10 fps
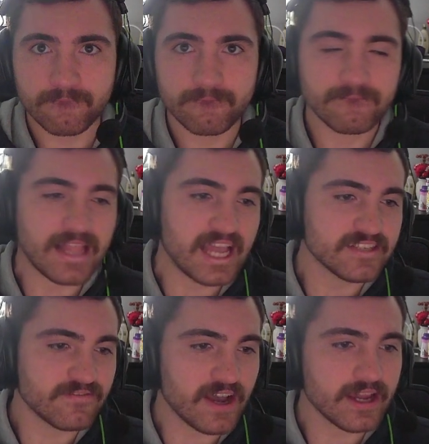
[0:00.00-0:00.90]

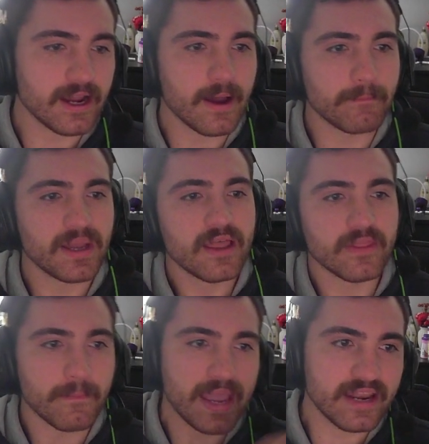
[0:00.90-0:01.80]
Last fight up,
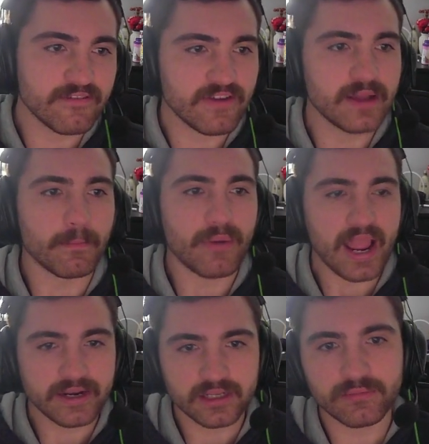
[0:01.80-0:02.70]
the main event,
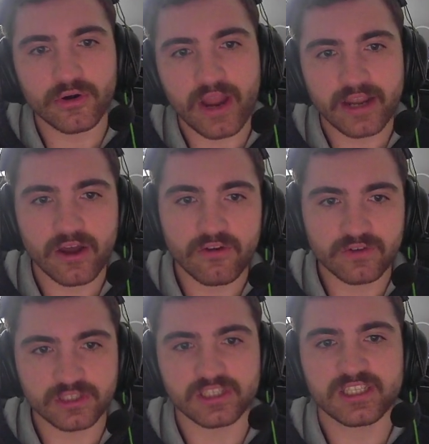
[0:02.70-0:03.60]
Brandon Moreno
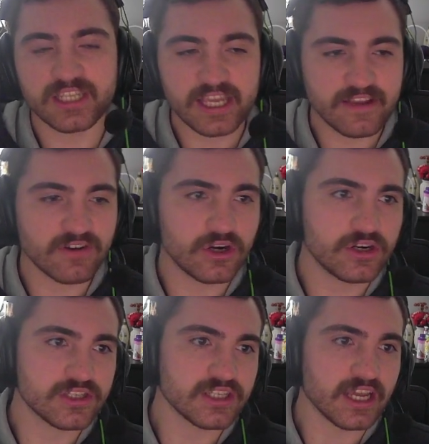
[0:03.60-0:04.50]
versus Steve
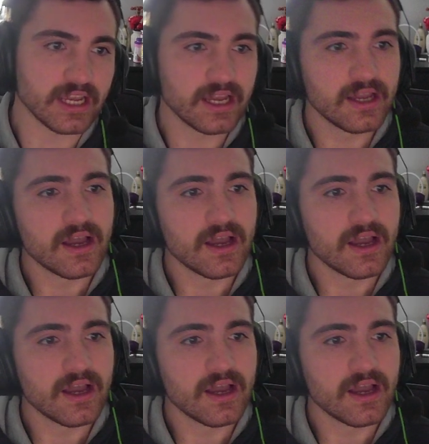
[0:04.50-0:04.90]
Erceg.